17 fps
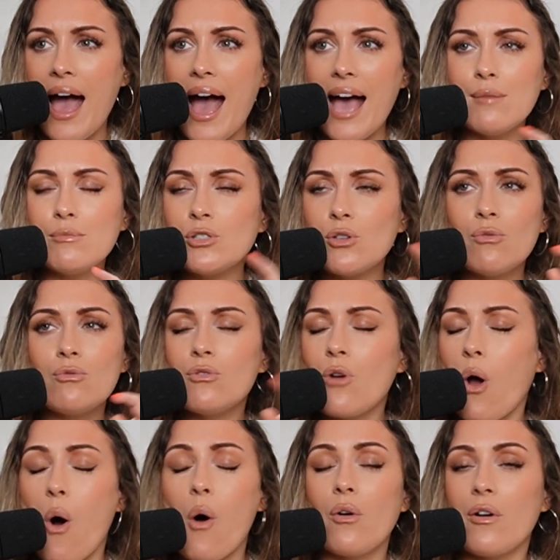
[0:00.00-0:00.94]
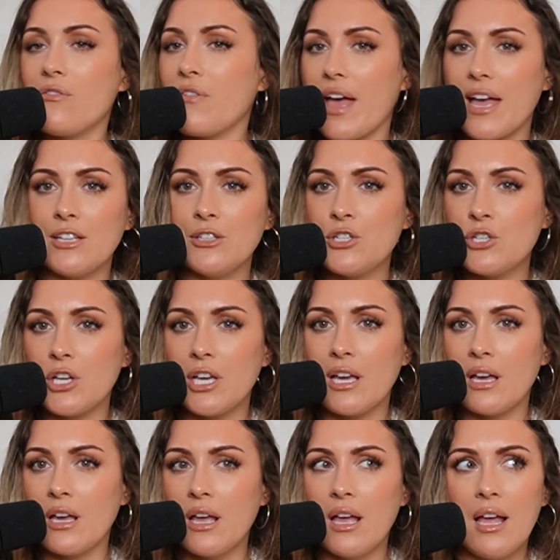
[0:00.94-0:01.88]
I'm so
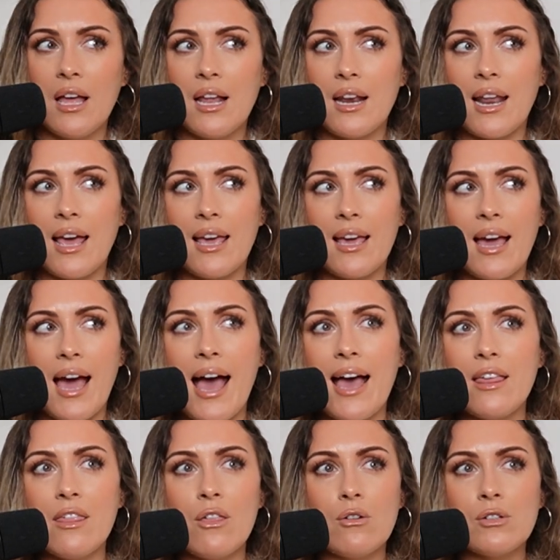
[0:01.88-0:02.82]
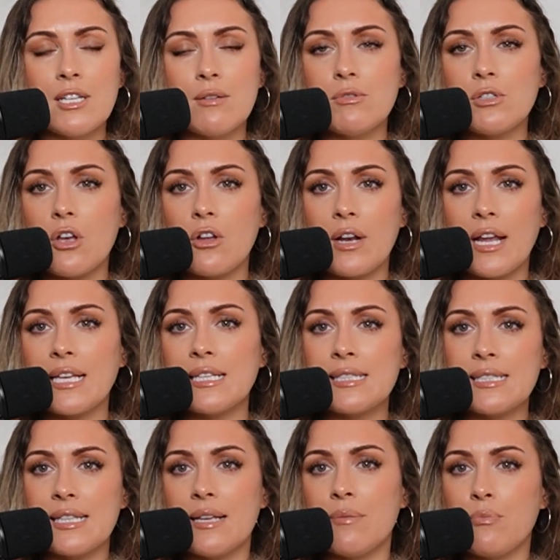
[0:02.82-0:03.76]
Nora-veggie. Like, I thought I was on, like, a
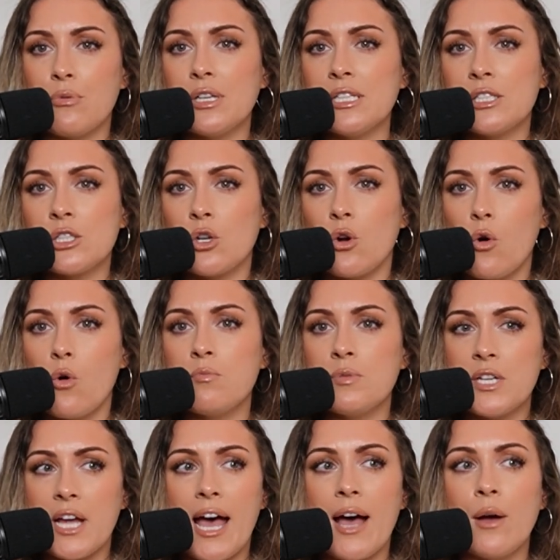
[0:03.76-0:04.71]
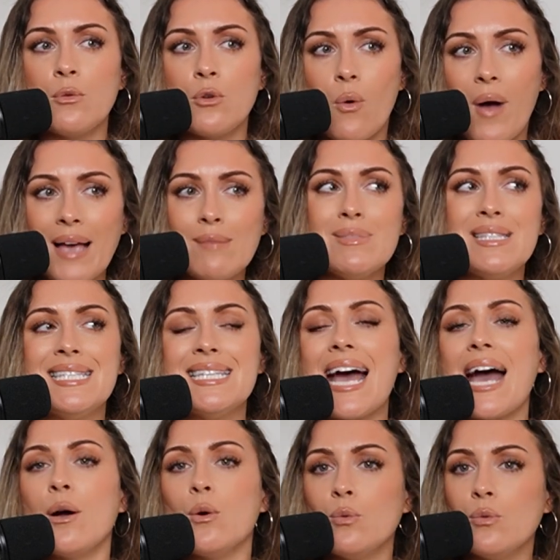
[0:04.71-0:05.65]
slippery slope down. No, I'm
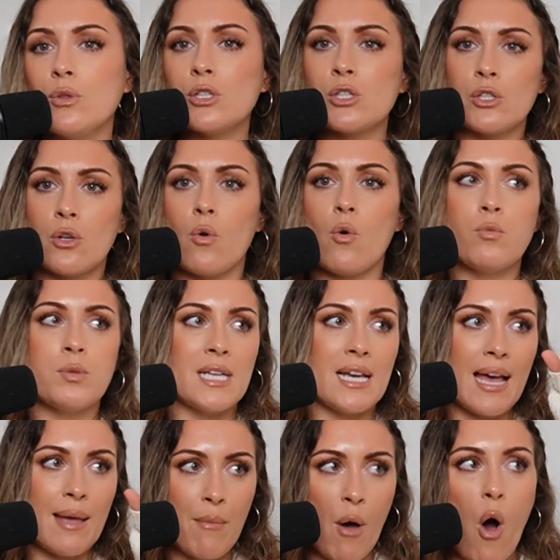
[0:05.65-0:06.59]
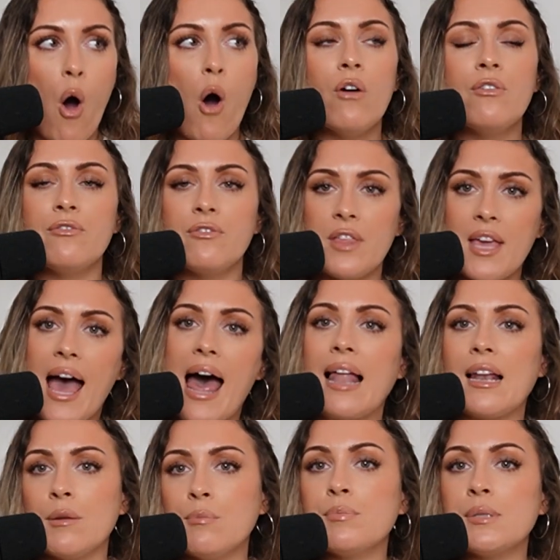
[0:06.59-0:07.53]
down the slopes. Like, I'm off the
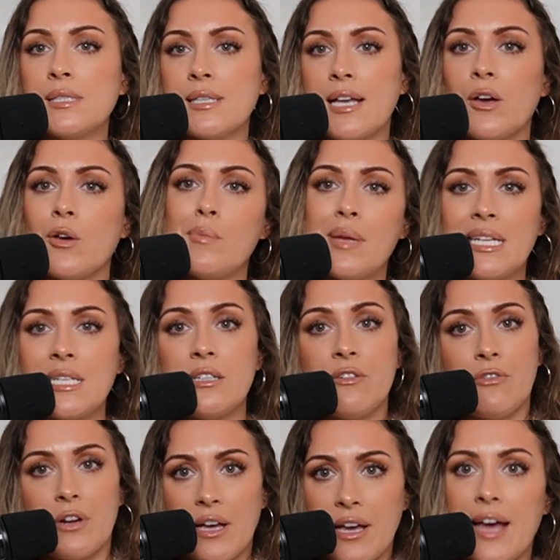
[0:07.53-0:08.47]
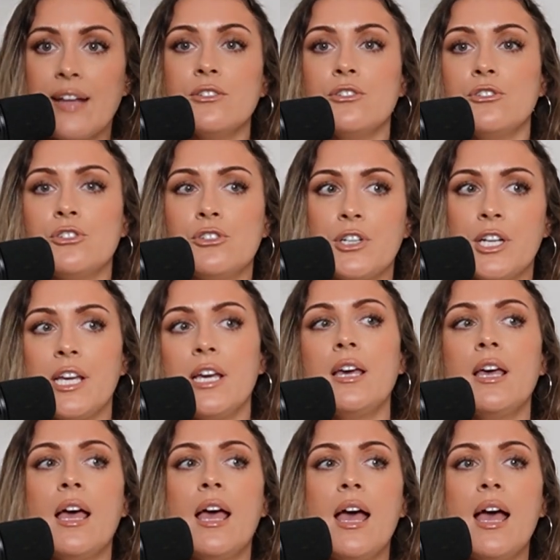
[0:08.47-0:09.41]
Alps now. I'm in a different
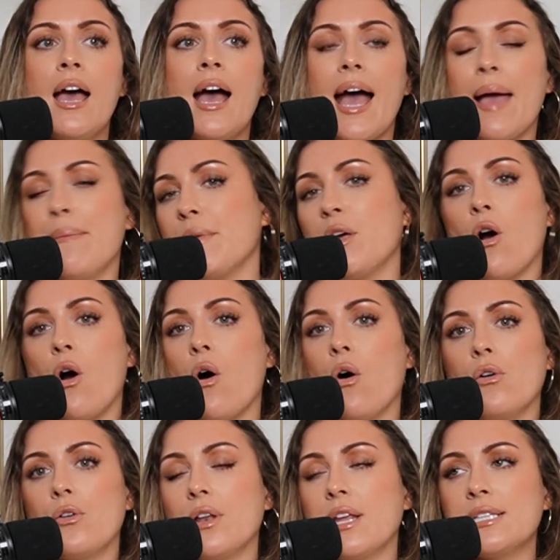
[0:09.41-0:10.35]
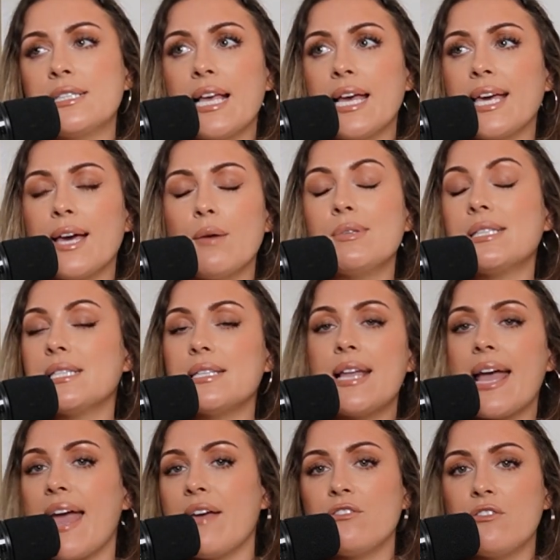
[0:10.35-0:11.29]
country. I'm gone. It's like I was
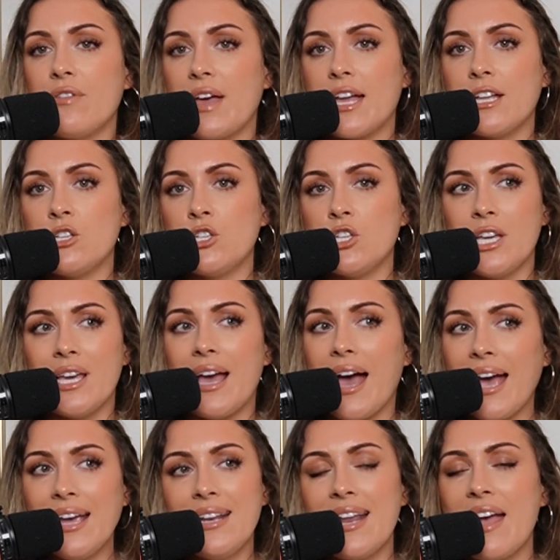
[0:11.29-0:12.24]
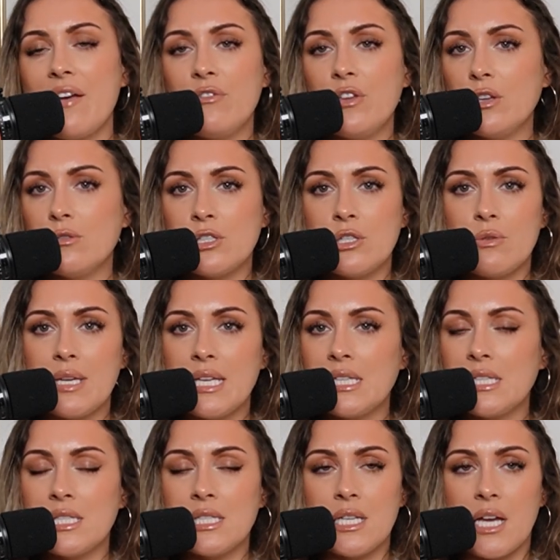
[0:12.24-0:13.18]
never veggie. I never used to
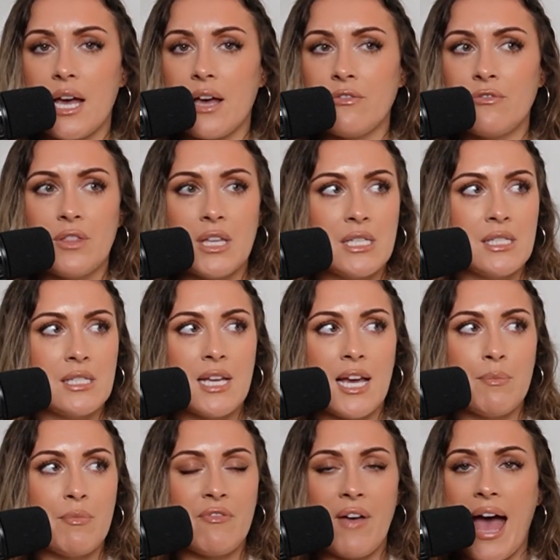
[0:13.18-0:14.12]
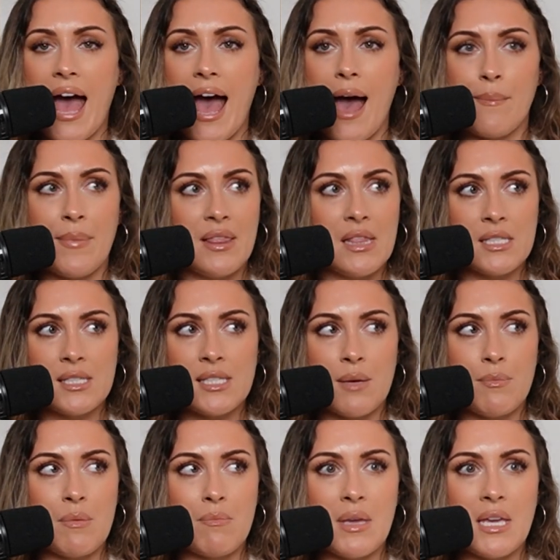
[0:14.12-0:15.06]
eat stuff, this type of ham and this
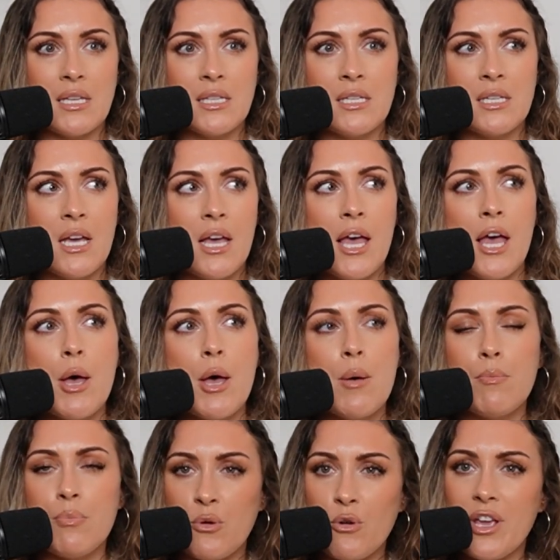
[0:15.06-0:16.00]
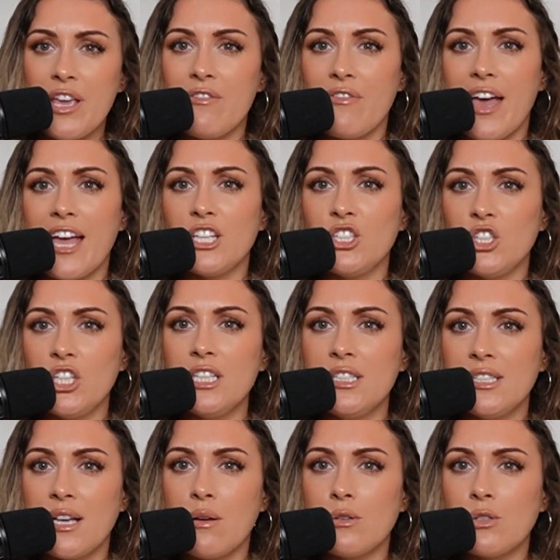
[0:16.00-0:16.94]
type of meat, pre-veggie,
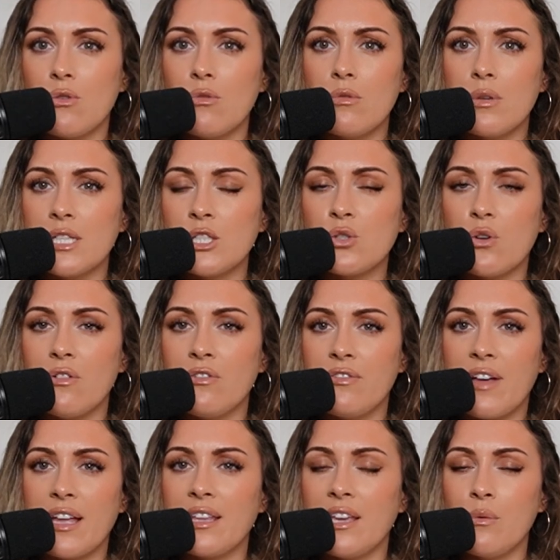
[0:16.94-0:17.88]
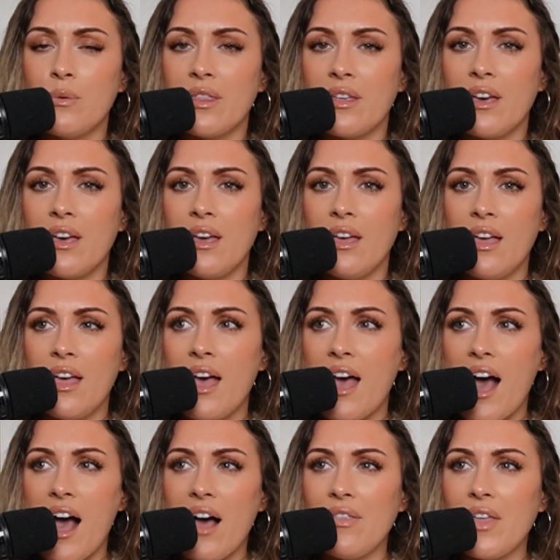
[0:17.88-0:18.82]
because I was always so funny with it.
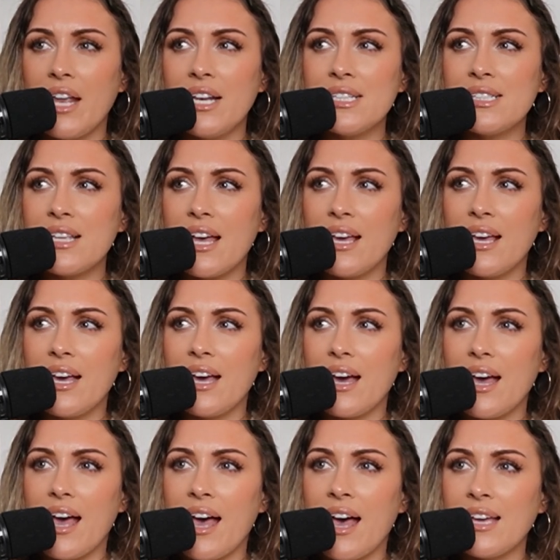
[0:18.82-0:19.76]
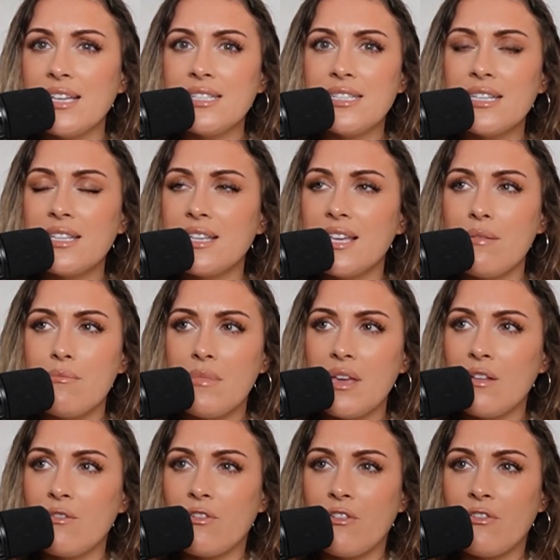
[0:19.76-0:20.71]
And then it's like I didn't eat
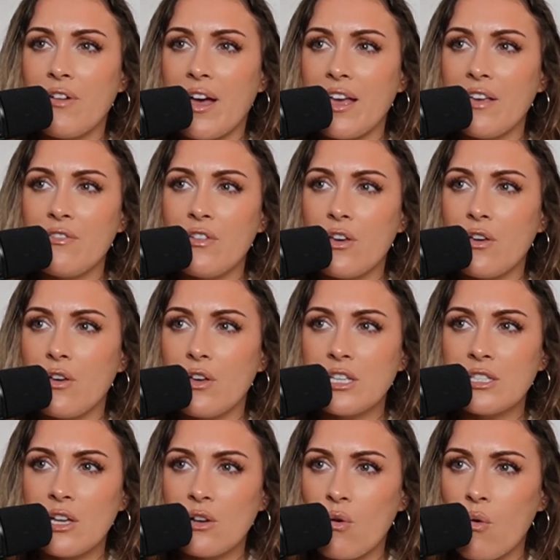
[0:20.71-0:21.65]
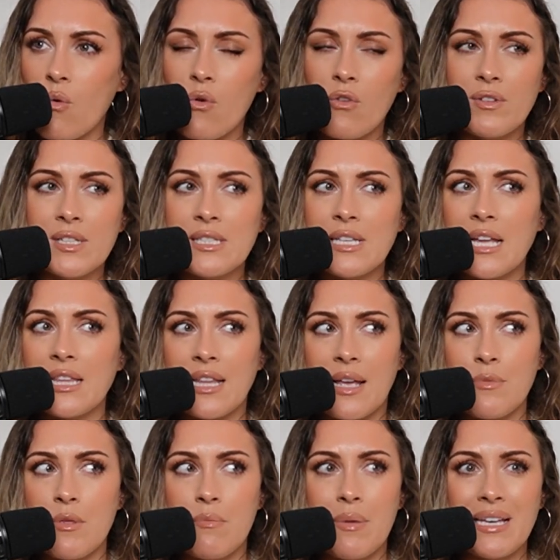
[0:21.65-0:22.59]
meat for 5 years, and all of a sudden
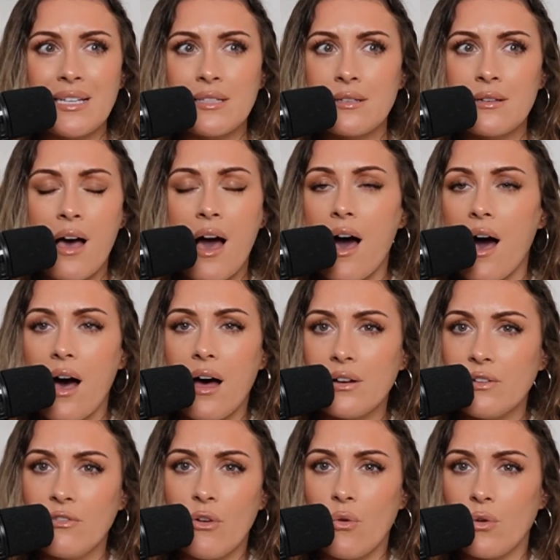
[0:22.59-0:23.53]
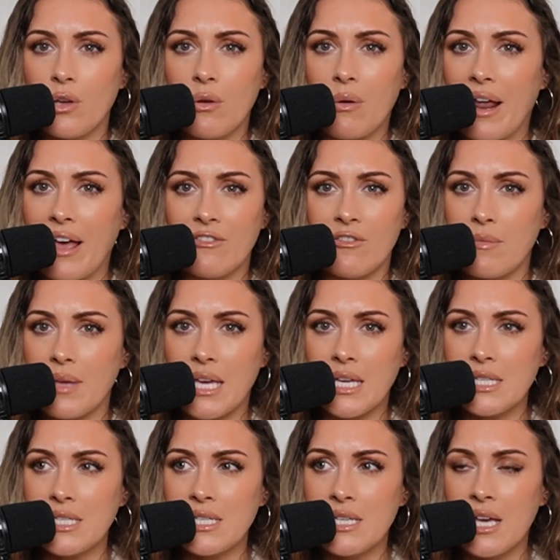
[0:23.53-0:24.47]
I'm the biggest carnivore you'll ever
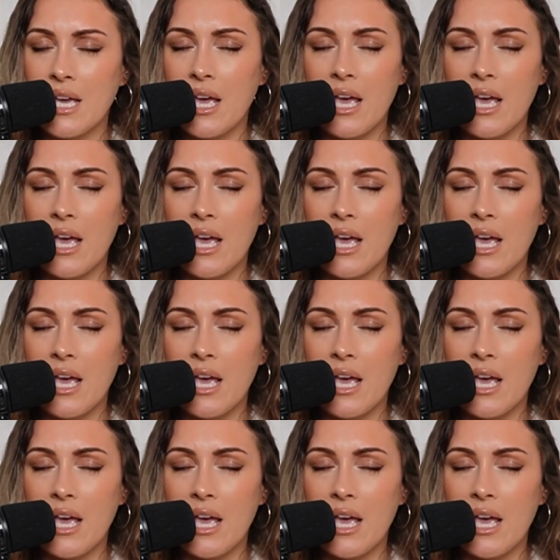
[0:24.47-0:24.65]
meet.